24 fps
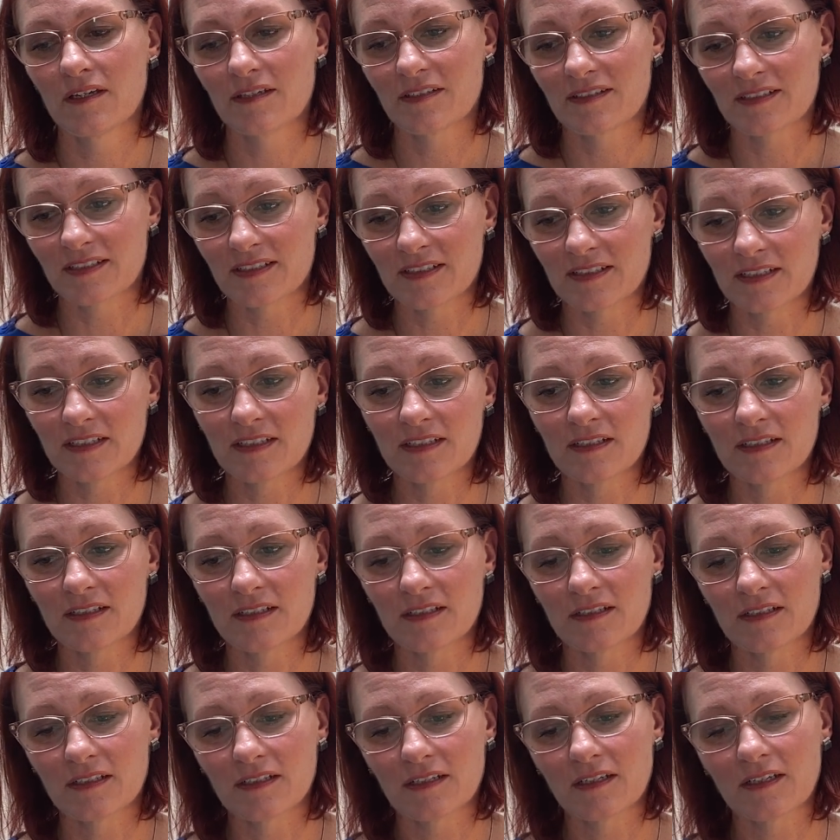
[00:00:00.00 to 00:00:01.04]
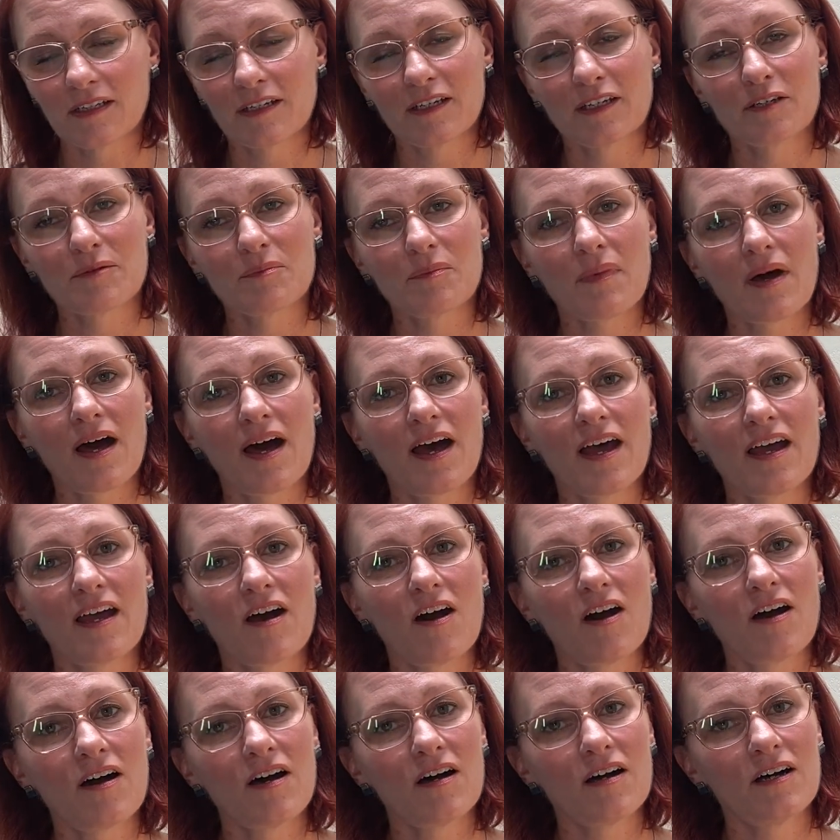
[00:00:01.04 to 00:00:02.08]
sing in my
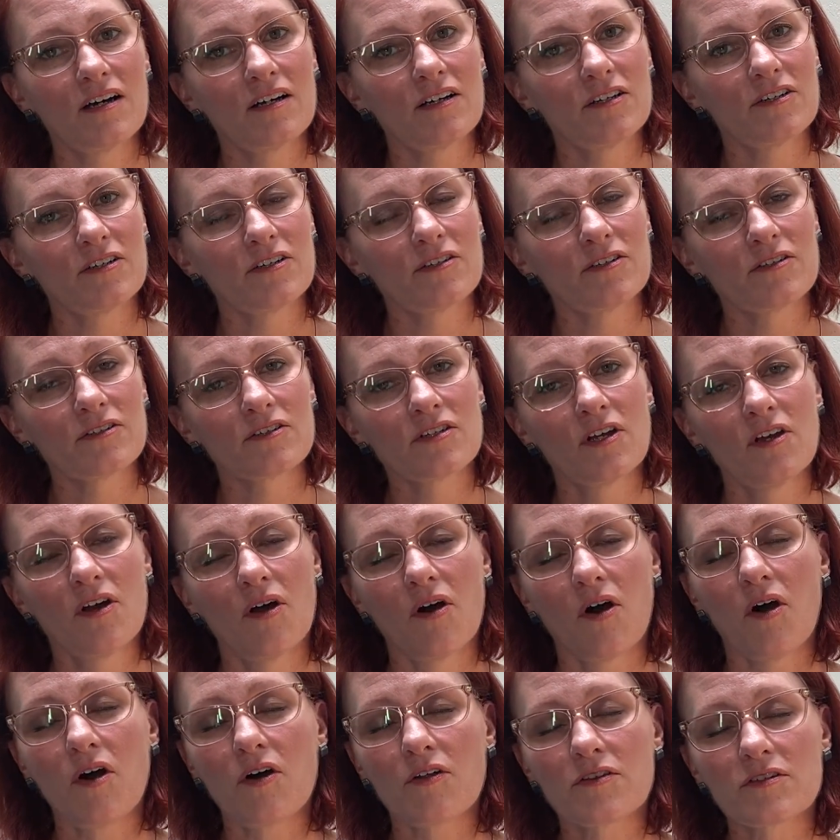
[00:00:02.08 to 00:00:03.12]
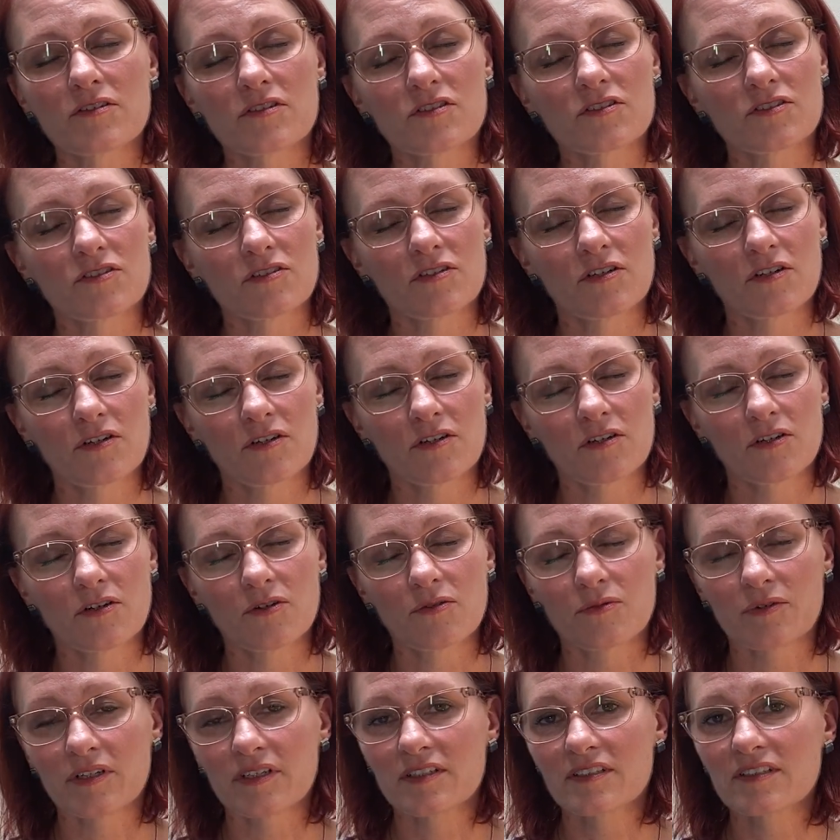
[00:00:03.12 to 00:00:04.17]
heart all the
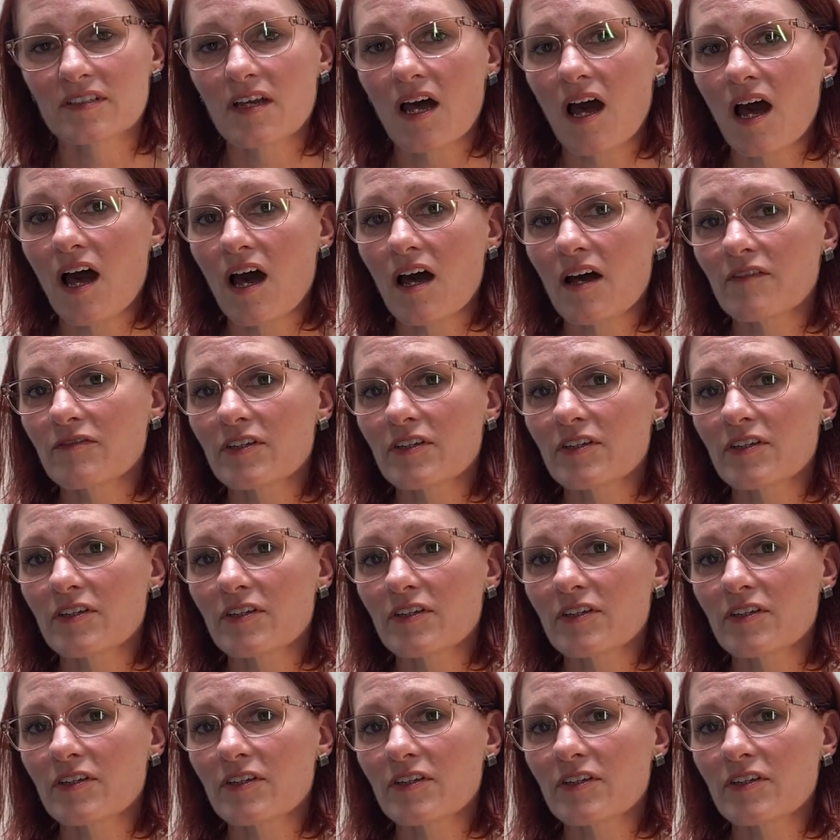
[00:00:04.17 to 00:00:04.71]
stirrings of